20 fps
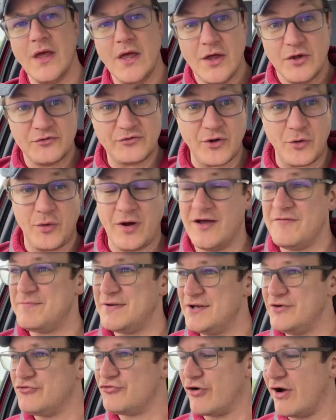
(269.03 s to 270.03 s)
So I've
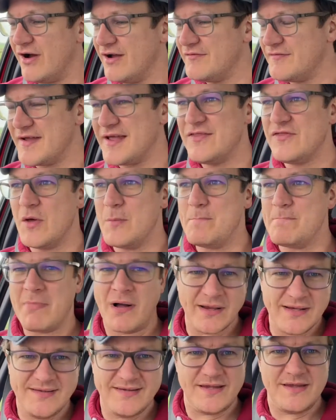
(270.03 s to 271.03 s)
been driving the
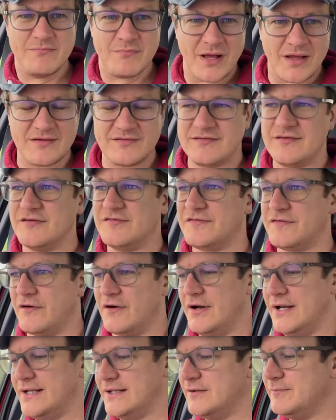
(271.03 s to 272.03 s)
mighty Mazda
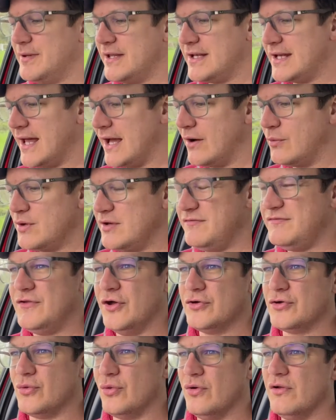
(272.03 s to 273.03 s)
for a little bit now. We've
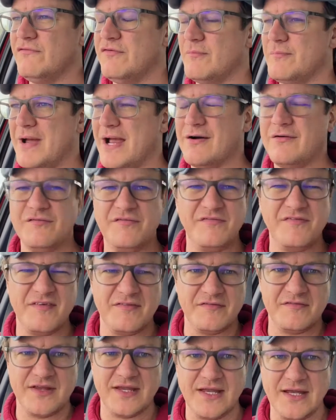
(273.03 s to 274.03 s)
done all of about
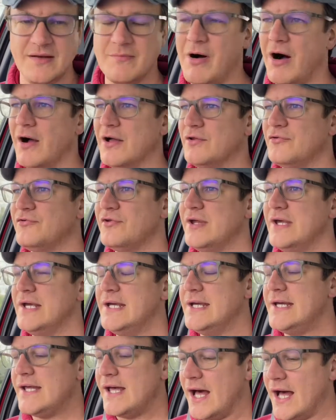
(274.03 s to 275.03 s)
15 miles.
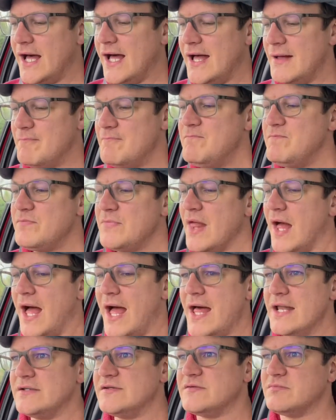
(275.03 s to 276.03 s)

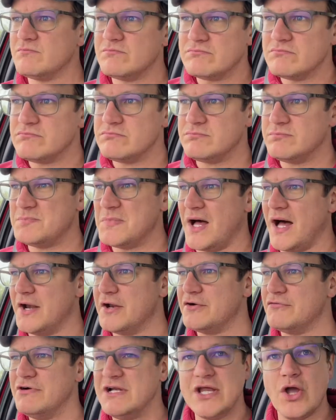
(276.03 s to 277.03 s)
And I
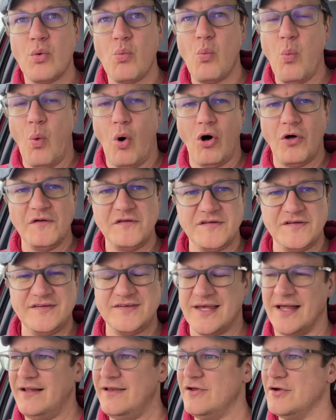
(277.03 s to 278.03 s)
don't really know what to
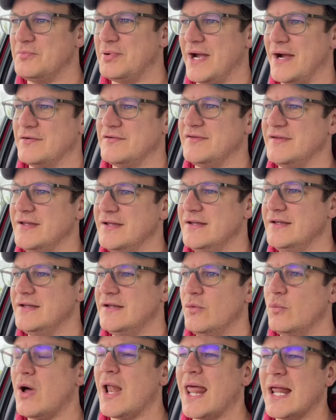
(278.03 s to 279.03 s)
tell you about it.
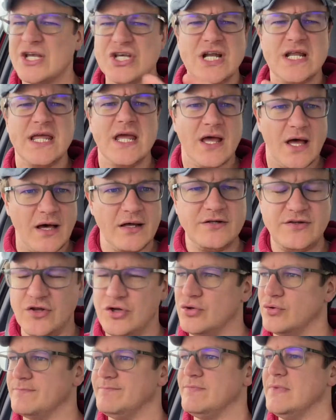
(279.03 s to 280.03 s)
Well, actually, I
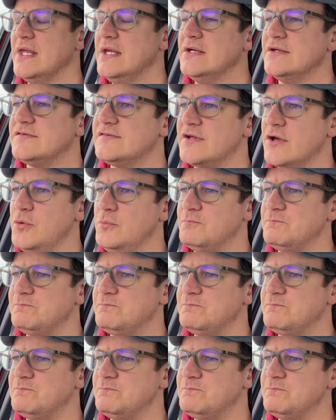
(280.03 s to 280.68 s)
do. So